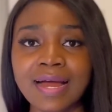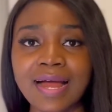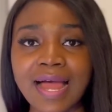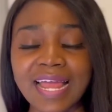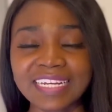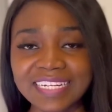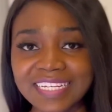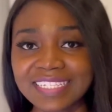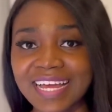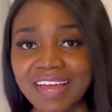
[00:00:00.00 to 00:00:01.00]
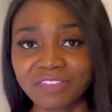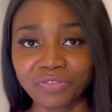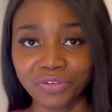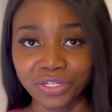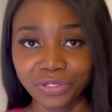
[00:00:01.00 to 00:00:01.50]
I needed to have it
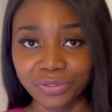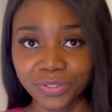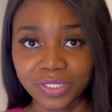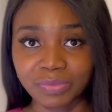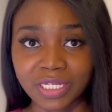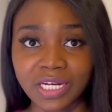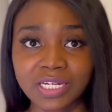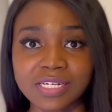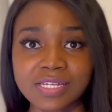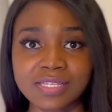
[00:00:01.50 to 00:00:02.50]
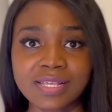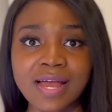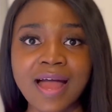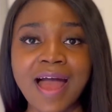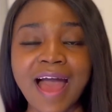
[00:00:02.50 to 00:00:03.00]
renewed because
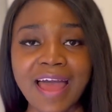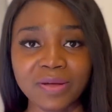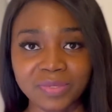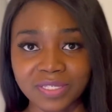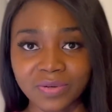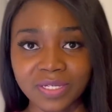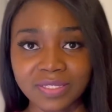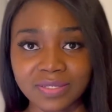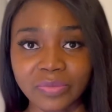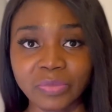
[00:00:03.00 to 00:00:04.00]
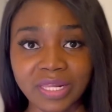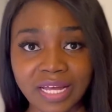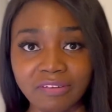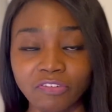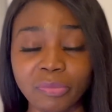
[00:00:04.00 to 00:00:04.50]
I was going to
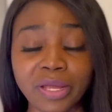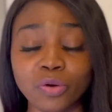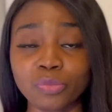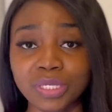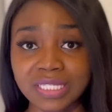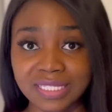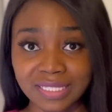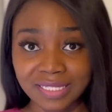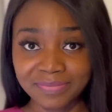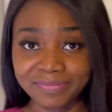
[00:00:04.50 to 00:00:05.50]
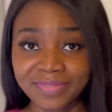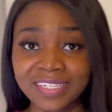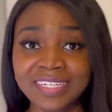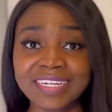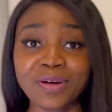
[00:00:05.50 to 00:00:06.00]
apply for my OPT.
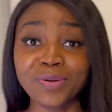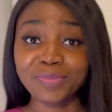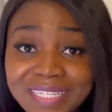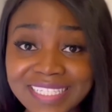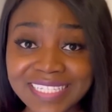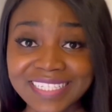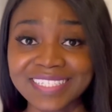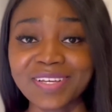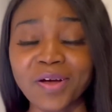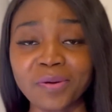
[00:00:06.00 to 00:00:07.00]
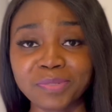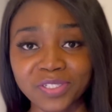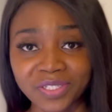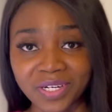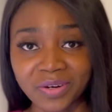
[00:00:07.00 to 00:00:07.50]
Now, OPT is
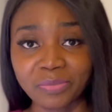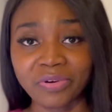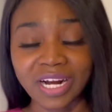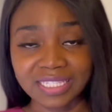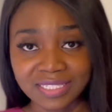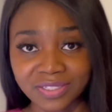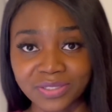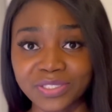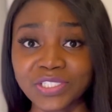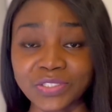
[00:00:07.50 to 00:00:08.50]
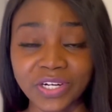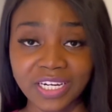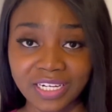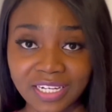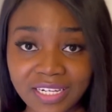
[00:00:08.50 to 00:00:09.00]
optional practical
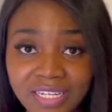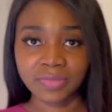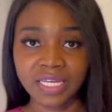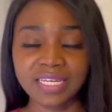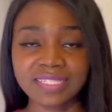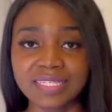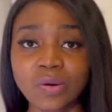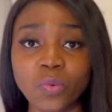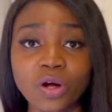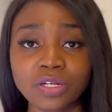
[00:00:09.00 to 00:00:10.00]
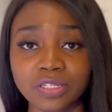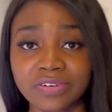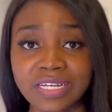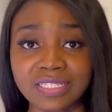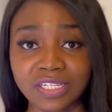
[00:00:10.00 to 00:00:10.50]
training. It's a work
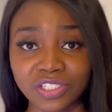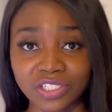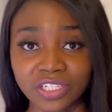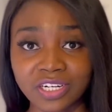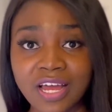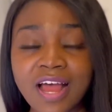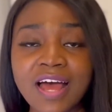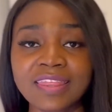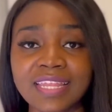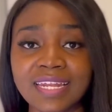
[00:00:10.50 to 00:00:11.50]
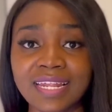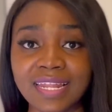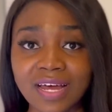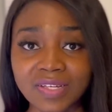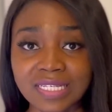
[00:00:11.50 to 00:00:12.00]
authorization that
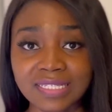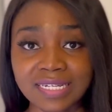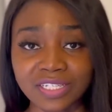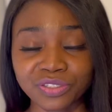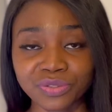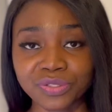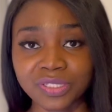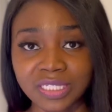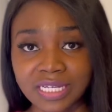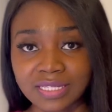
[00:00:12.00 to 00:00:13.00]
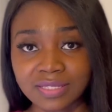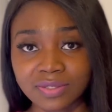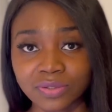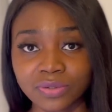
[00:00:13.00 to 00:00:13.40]
allows international students to